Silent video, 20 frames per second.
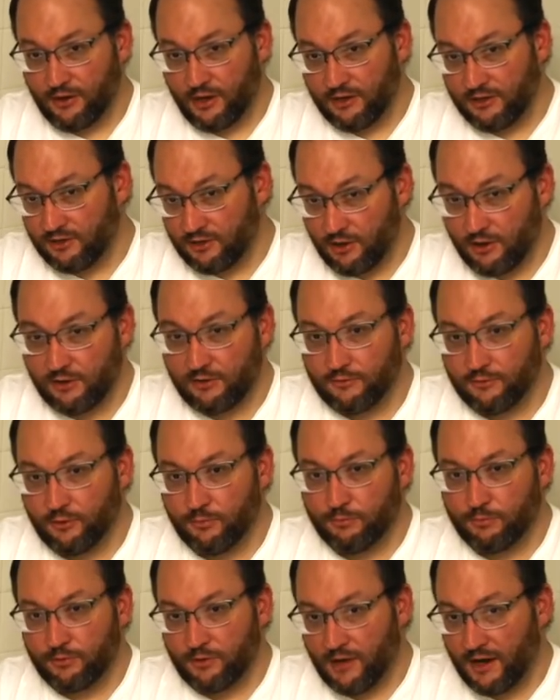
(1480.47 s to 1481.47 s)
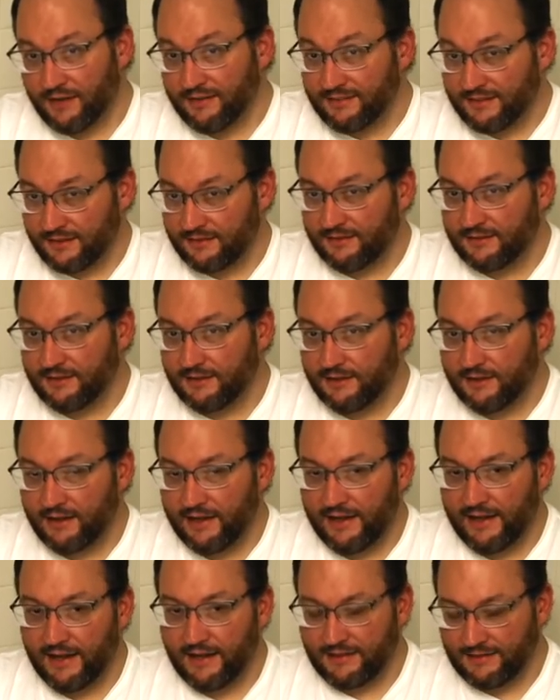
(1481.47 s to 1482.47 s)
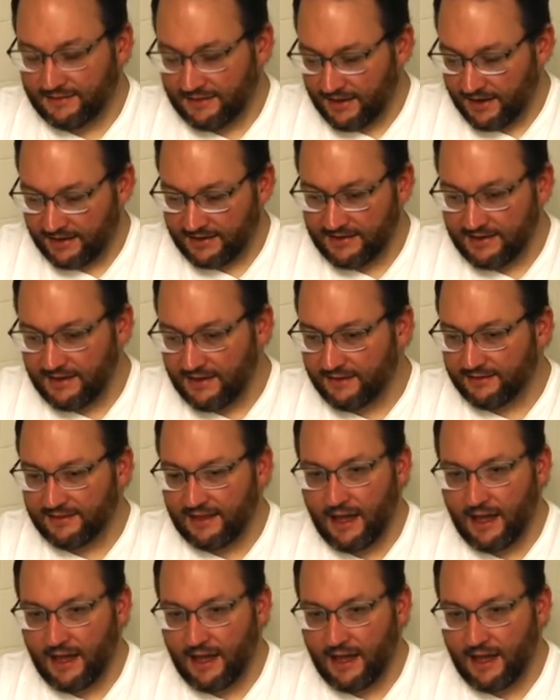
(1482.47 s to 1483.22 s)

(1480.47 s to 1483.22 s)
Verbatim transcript: on darkroom processing and techniques,